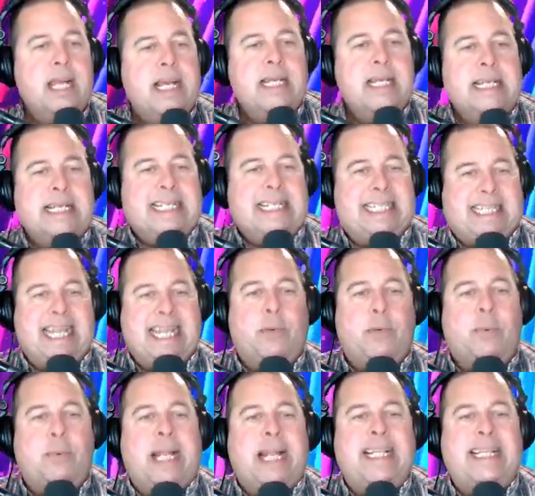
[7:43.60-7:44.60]

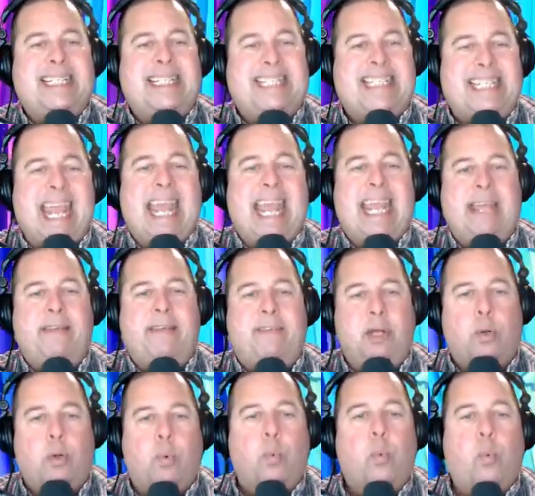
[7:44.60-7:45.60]
Cinderella saved
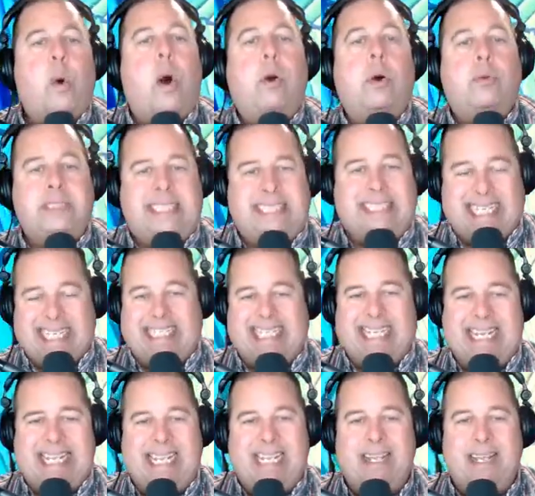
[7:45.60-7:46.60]
Walt
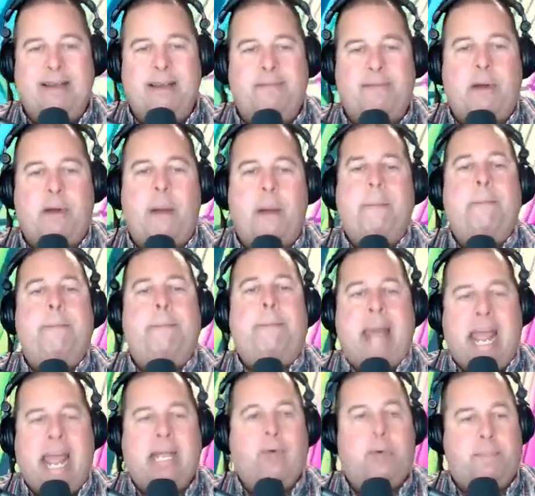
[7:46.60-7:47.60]
Disney from
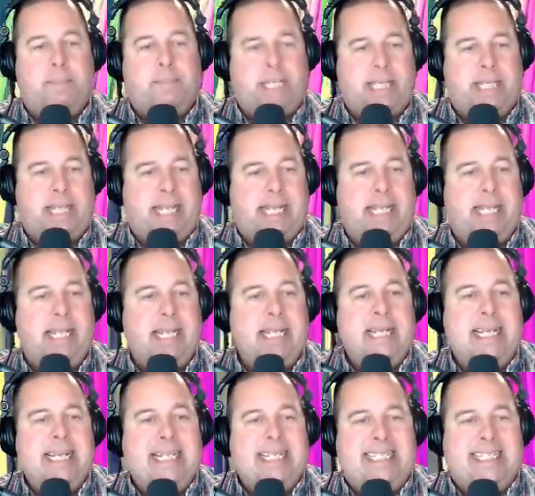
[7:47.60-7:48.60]
bankruptcy.
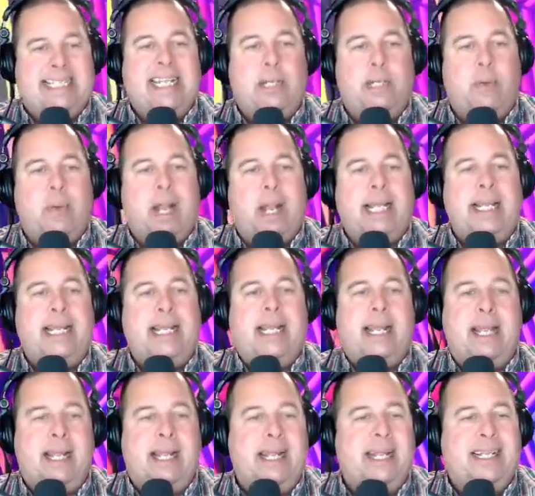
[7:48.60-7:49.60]
Cinderella,
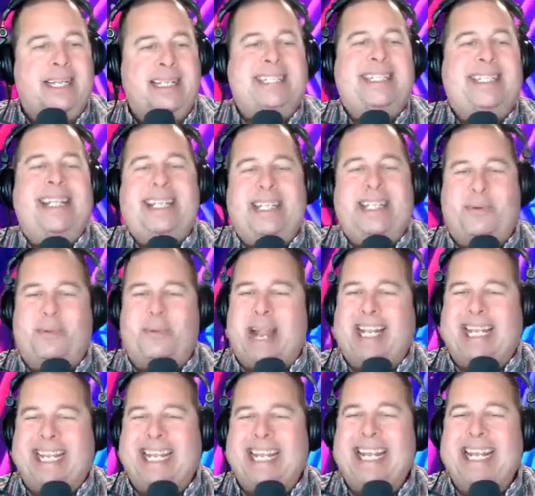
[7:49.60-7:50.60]
uh,
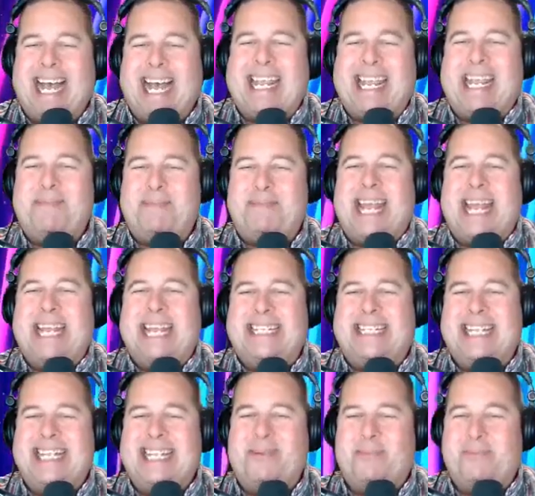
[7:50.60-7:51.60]
Cinderella, I keep saying
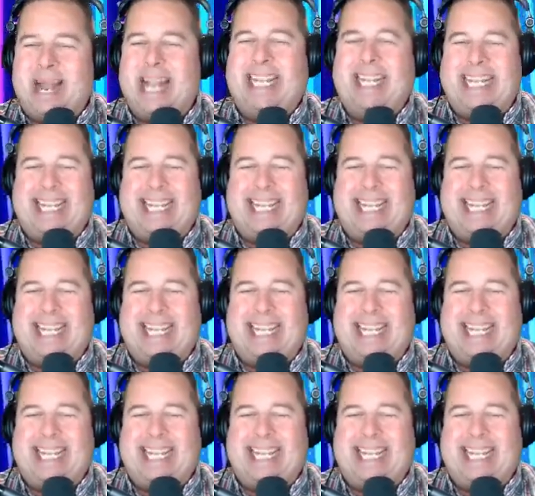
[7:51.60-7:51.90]
Cinderella.